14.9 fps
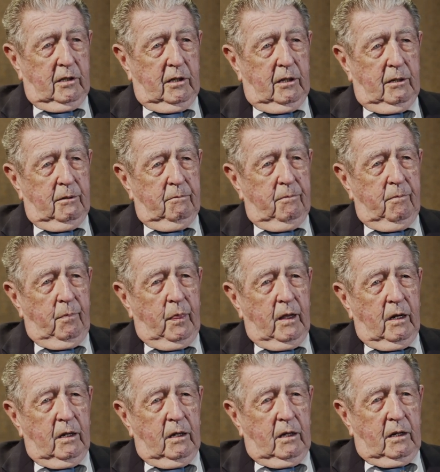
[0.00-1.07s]
Um,
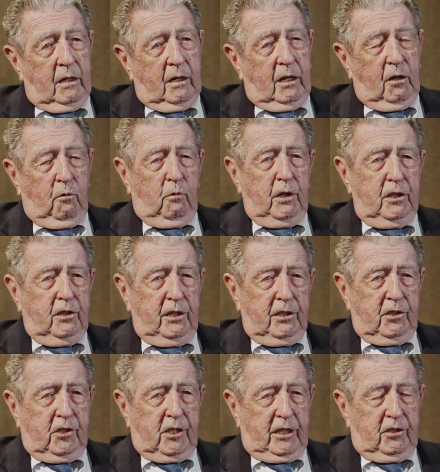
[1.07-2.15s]
and we
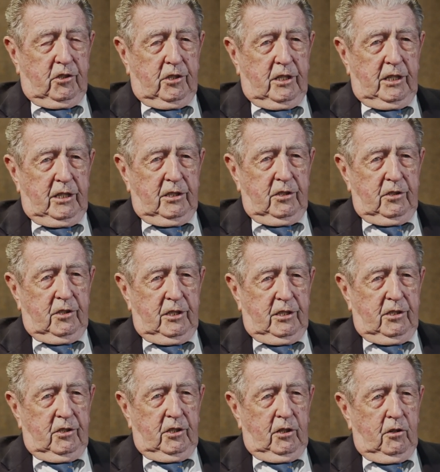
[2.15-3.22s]
did such things
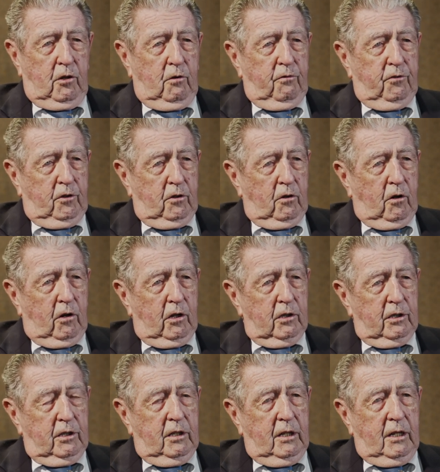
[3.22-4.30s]
as, you know, for all
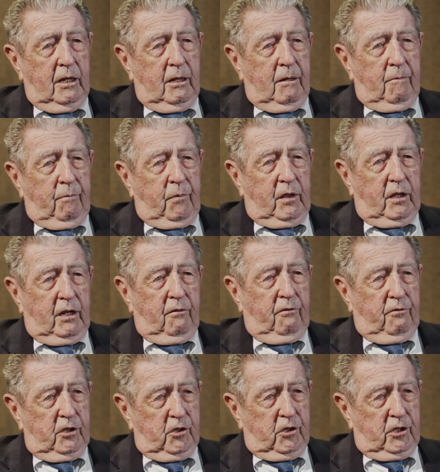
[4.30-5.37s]
the that
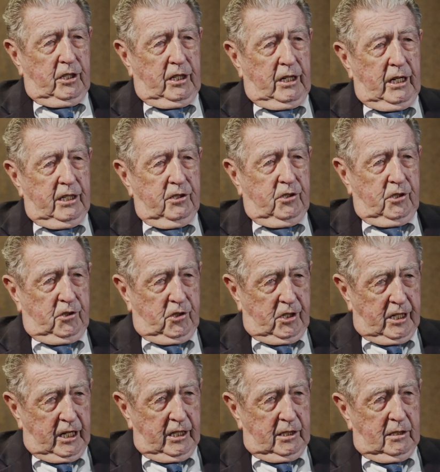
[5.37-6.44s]
visiting heads of
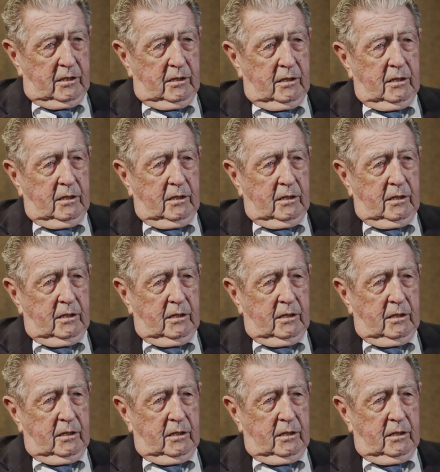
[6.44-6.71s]
state,